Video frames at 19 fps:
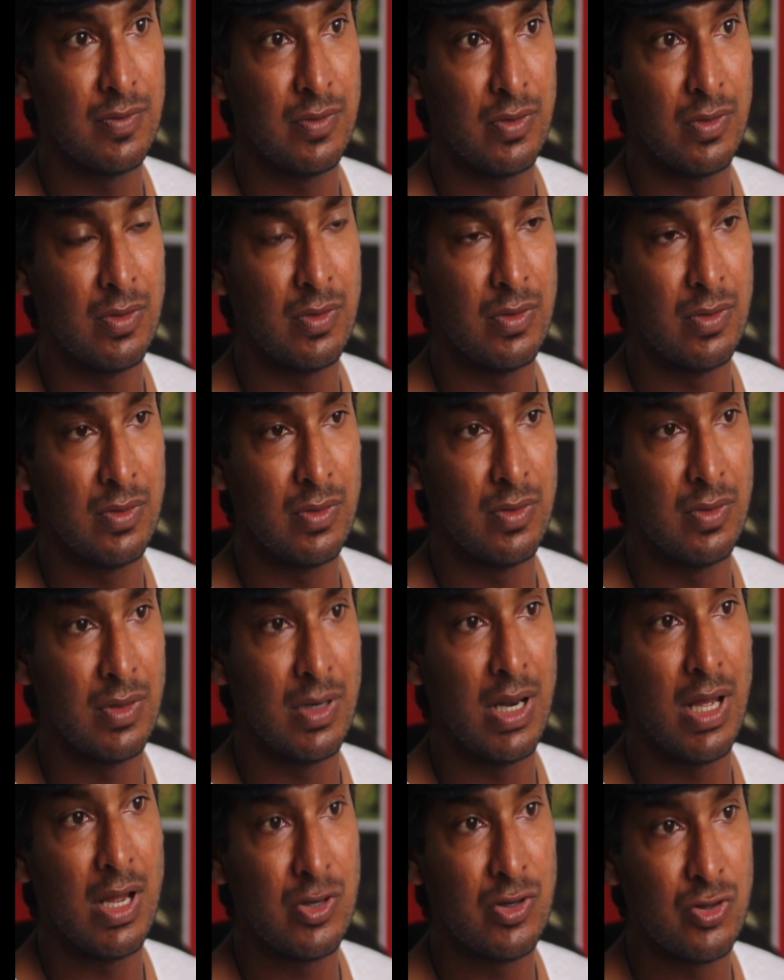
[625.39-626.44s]
or
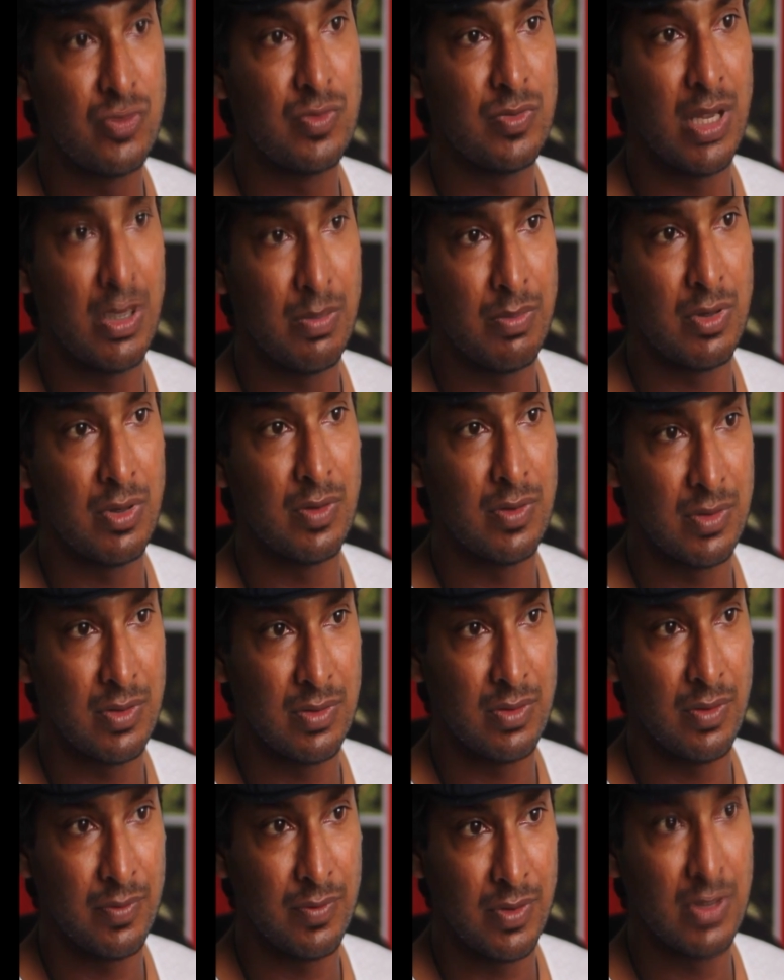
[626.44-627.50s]
large number
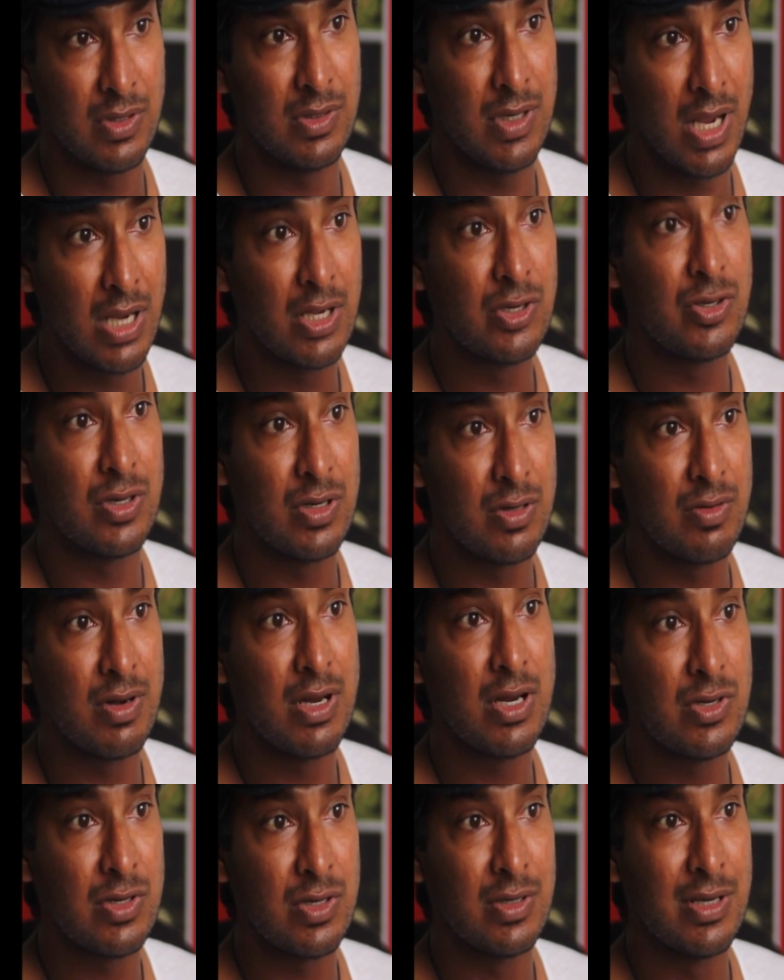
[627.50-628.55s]
of the younger
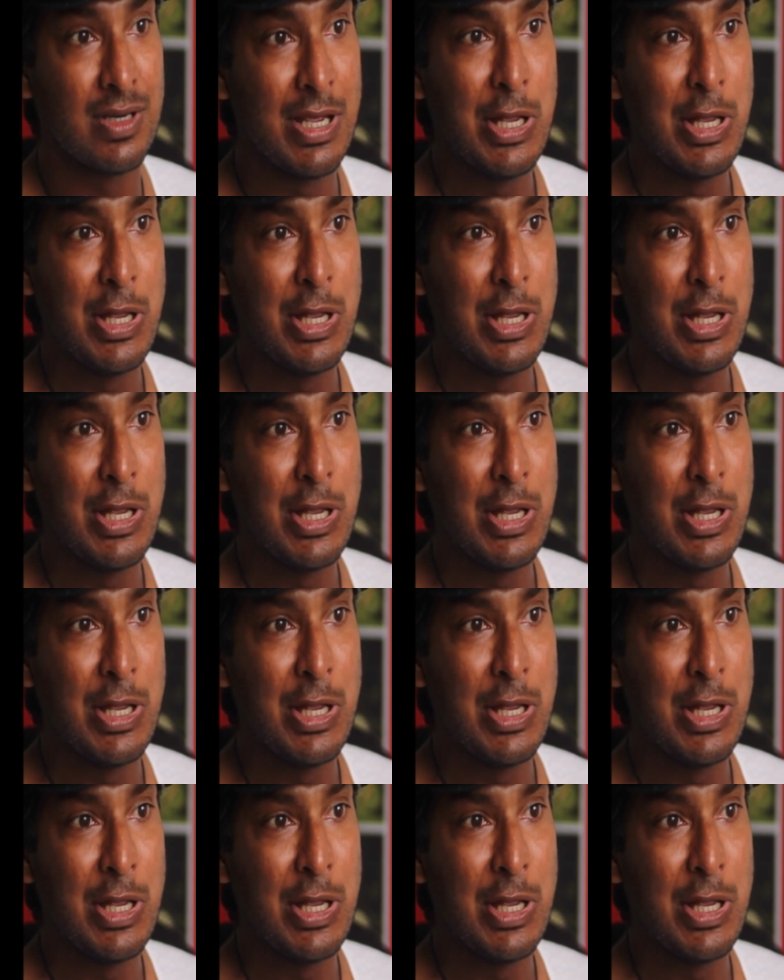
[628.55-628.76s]
generation,